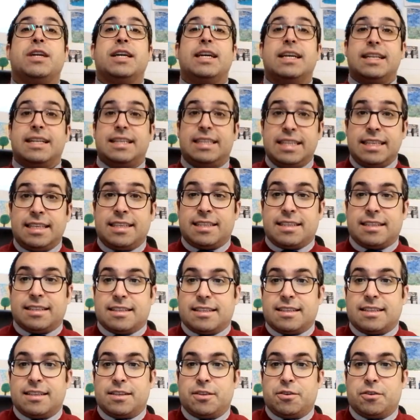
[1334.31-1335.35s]
distance
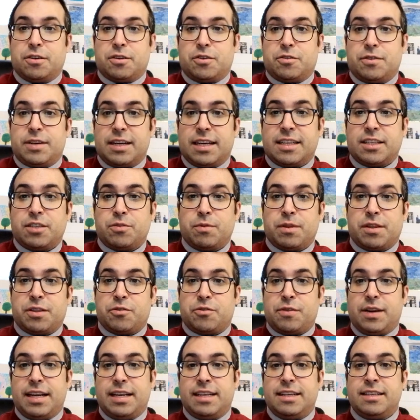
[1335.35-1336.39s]
contracts with
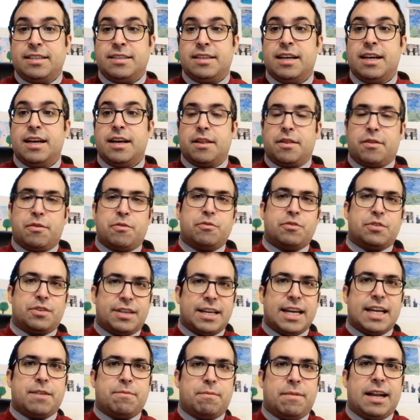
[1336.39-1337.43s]
traders through
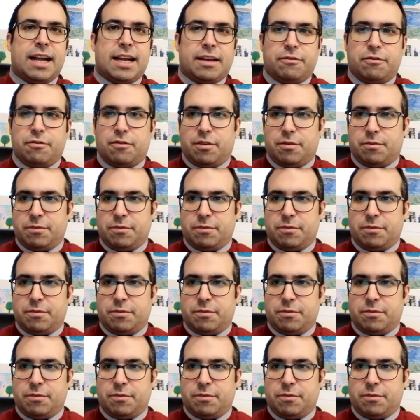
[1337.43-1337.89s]
said platforms.